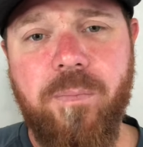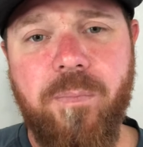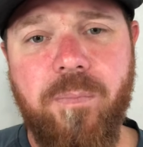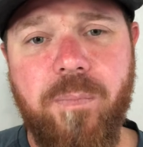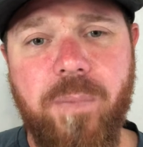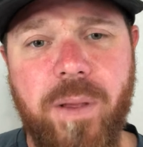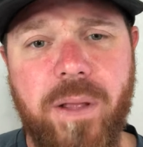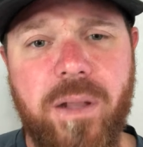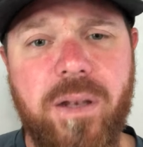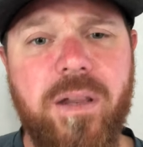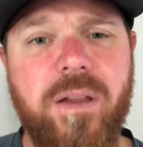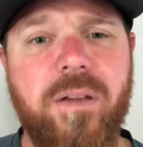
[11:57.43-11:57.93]

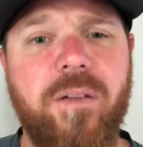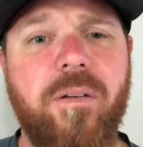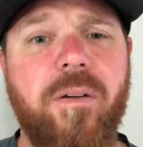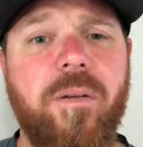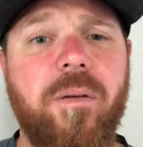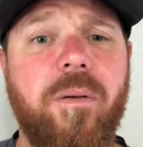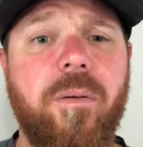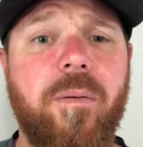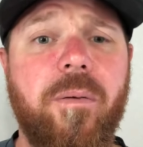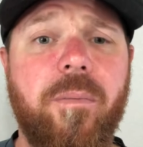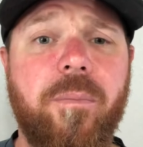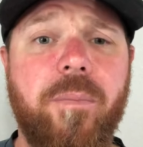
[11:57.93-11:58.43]
build it
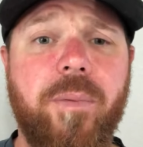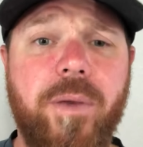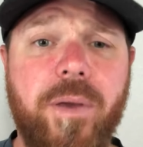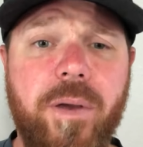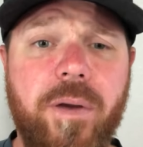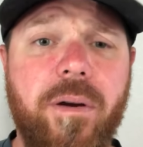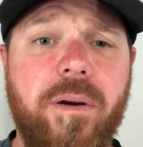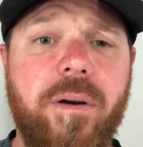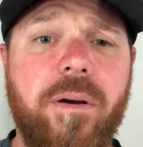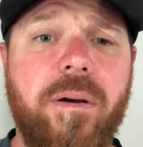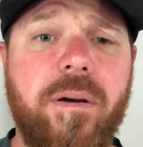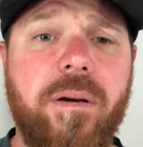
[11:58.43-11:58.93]

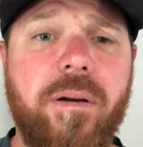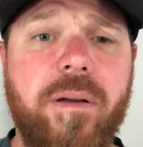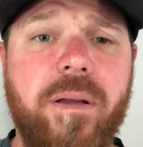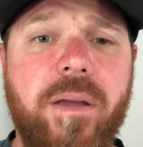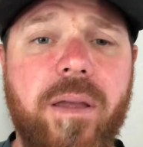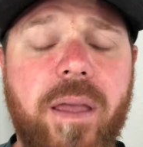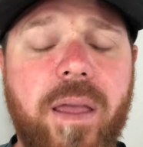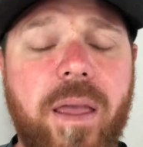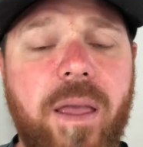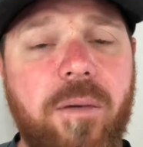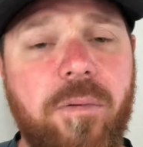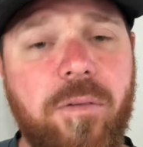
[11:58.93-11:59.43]
pure,
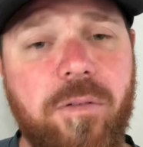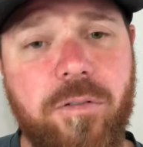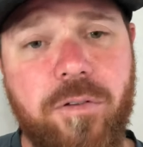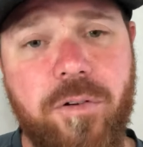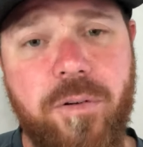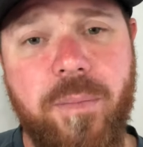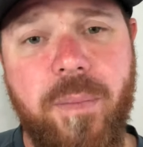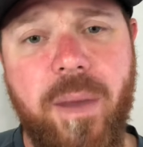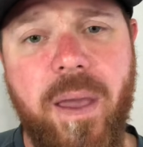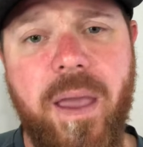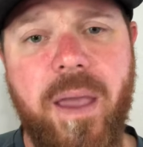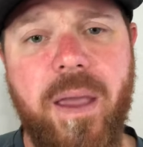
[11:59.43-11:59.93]
it will
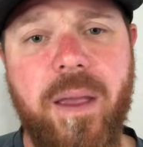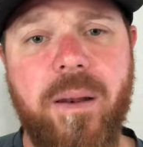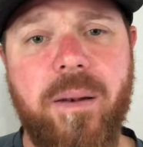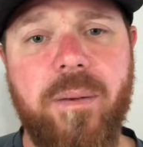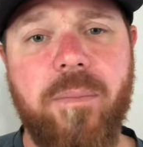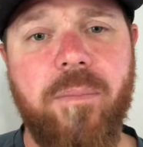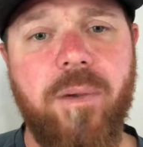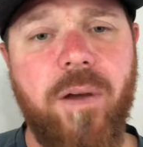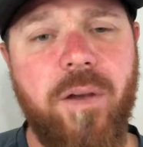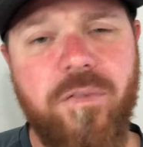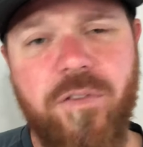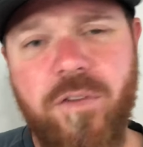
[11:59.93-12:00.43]
remain.
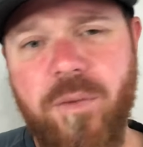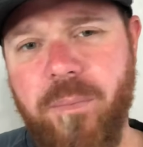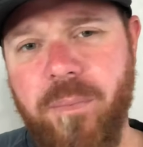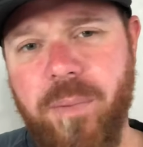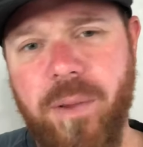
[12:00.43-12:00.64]
But if you